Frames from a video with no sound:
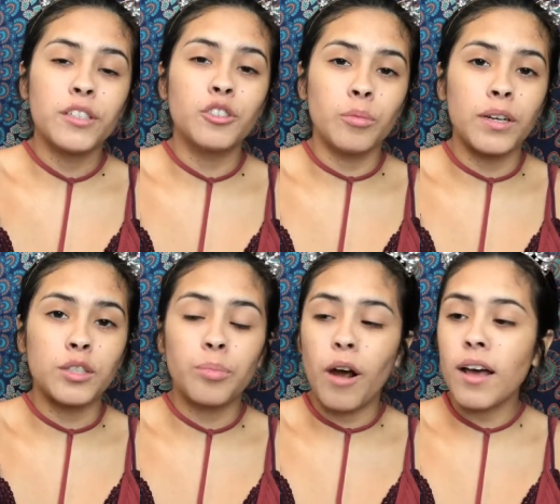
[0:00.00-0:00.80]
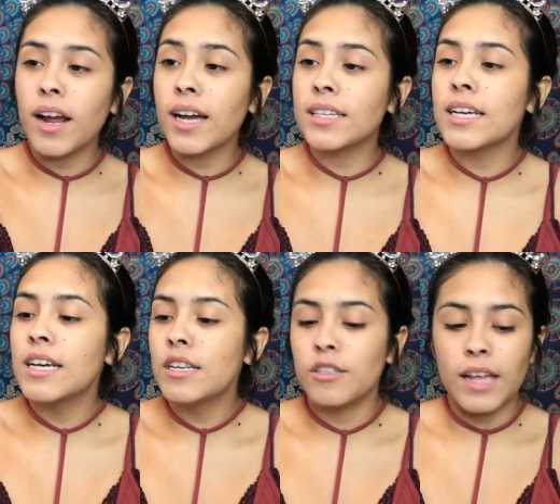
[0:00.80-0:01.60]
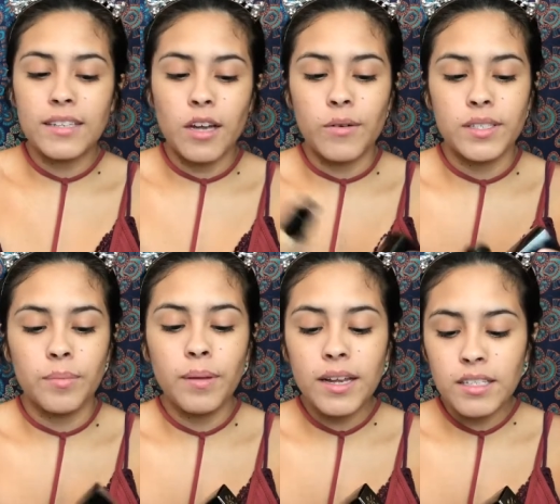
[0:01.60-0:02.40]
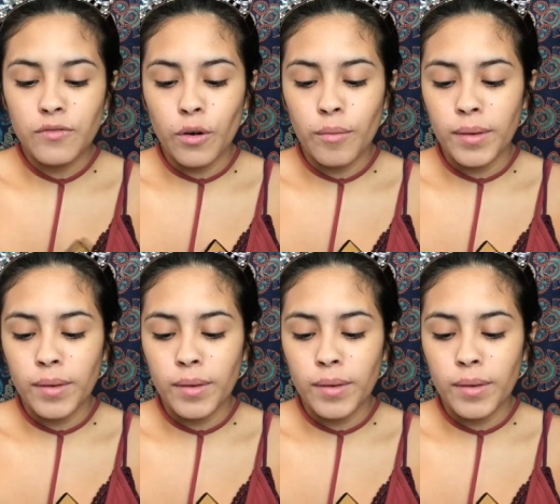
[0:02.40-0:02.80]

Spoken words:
too much product. So that's always a plus for